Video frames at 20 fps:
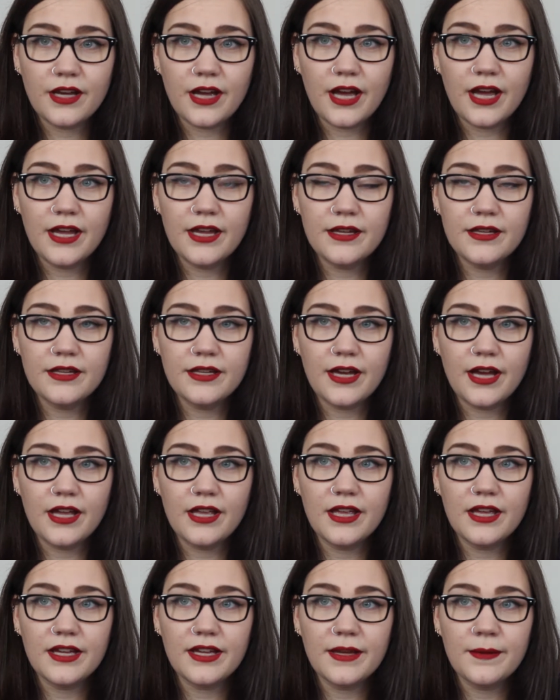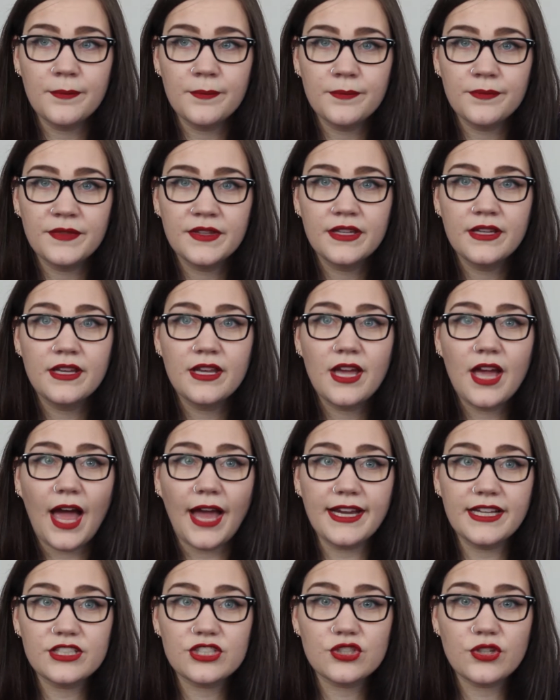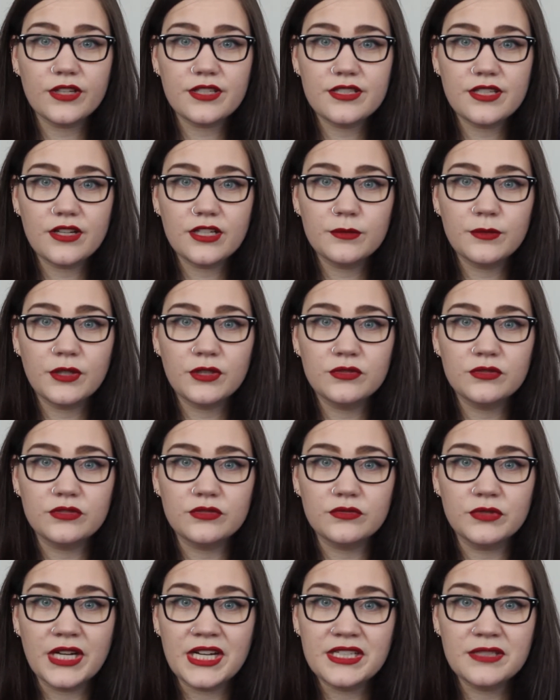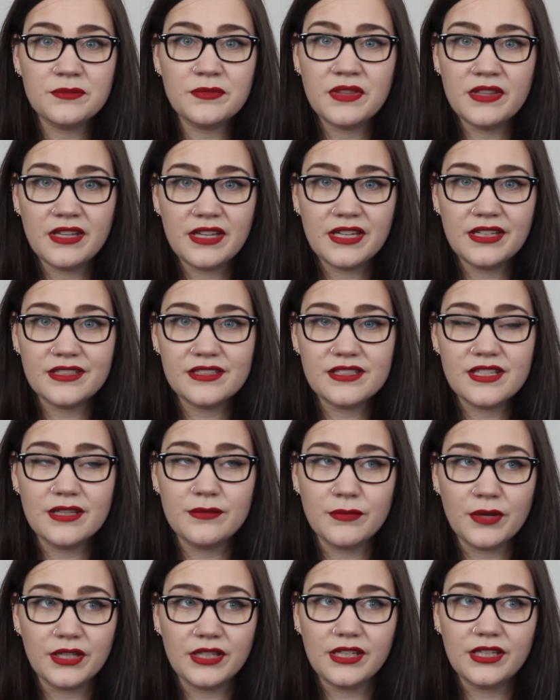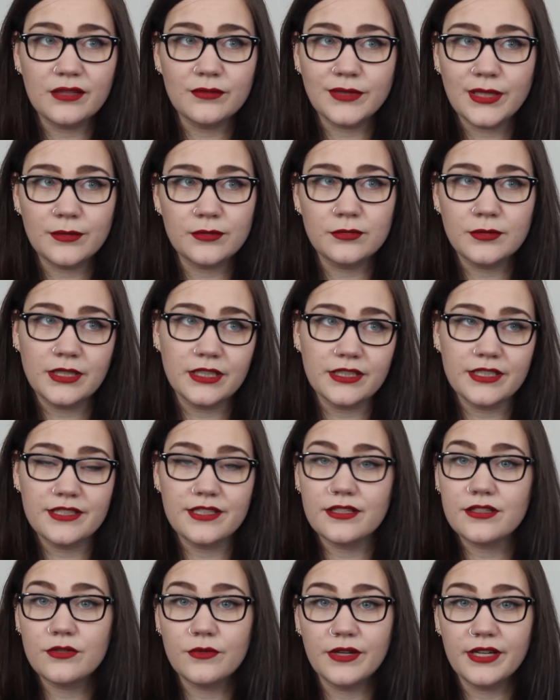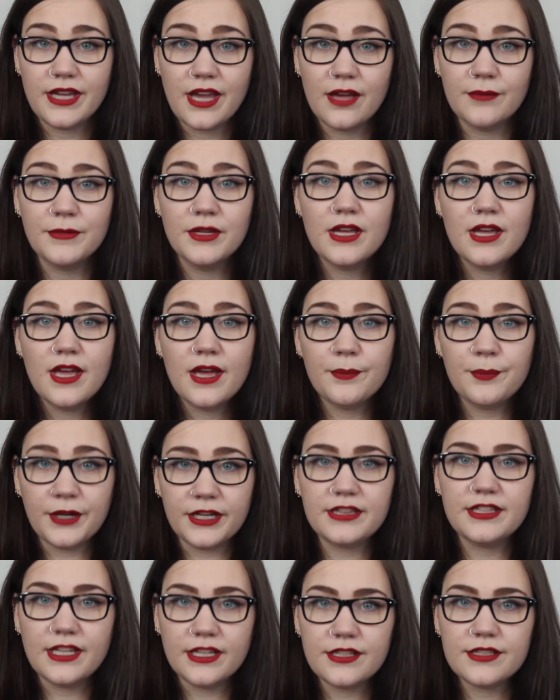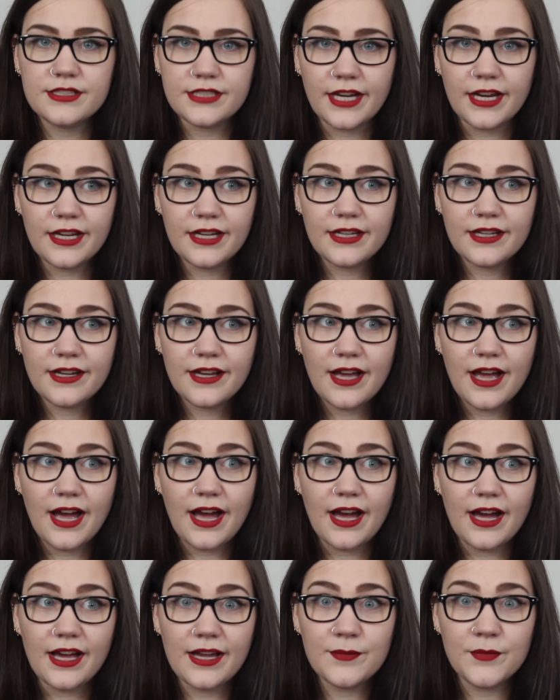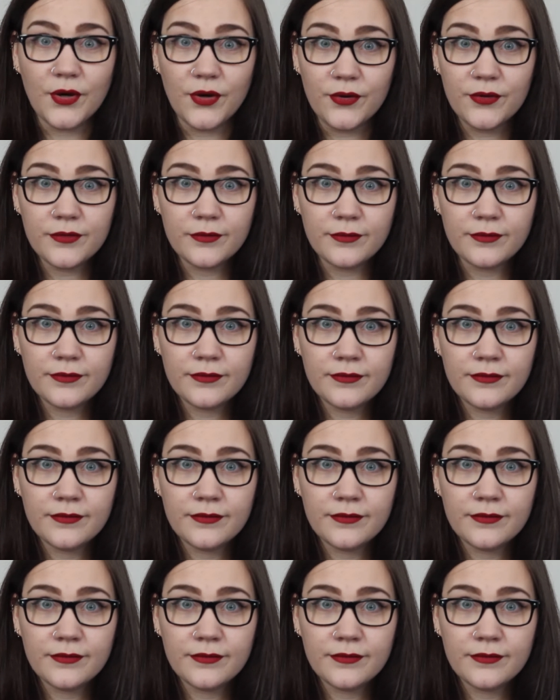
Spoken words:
I get stressed out about random things and money and blah blah blah because that's who I am. But at the end of the day, I'm home.